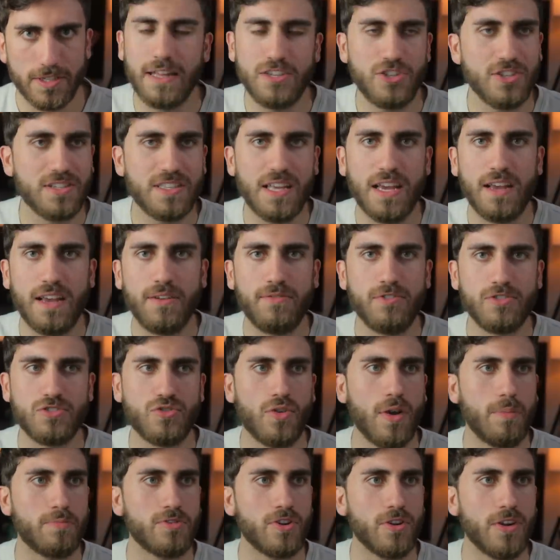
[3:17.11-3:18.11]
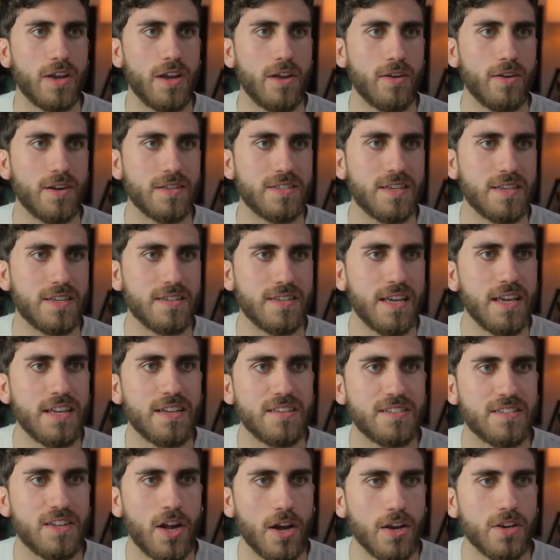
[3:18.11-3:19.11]
I just think of the scripture here. It says, it
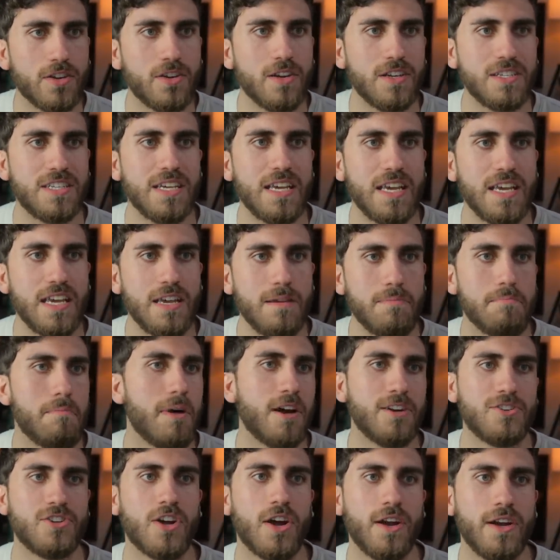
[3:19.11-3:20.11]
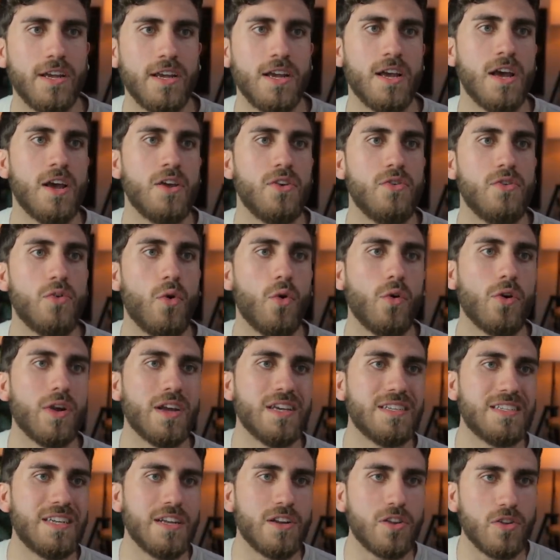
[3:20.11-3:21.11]
is not good to eat much honey, nor
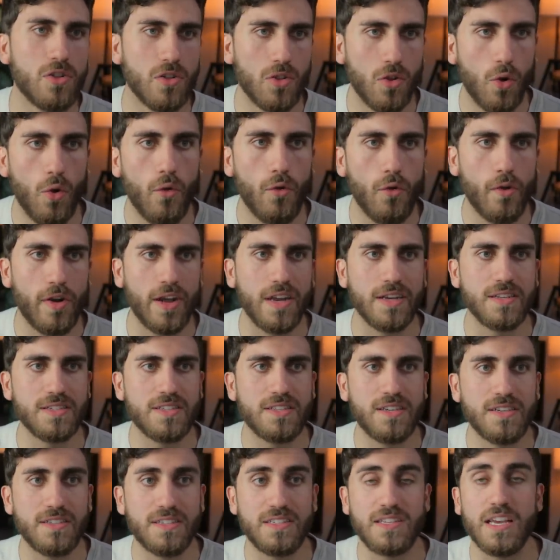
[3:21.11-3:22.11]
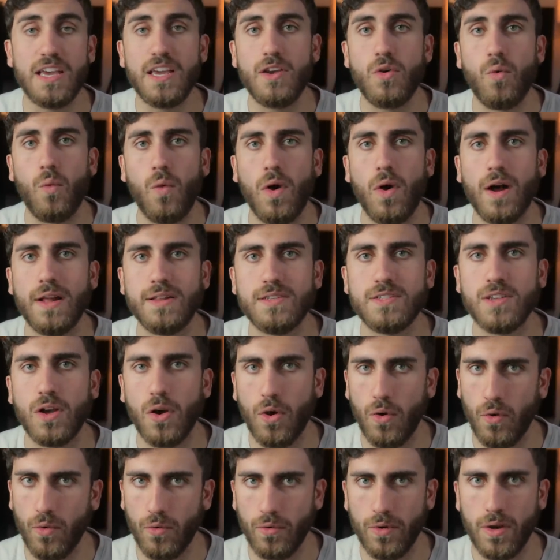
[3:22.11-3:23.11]
is it glorious to seek one's
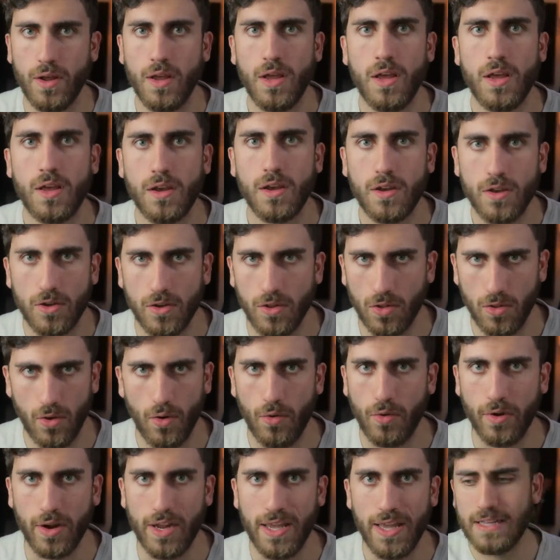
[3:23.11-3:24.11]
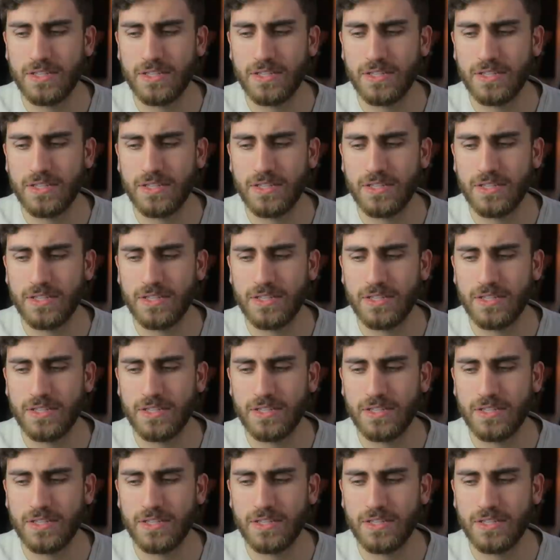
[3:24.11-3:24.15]
own glory.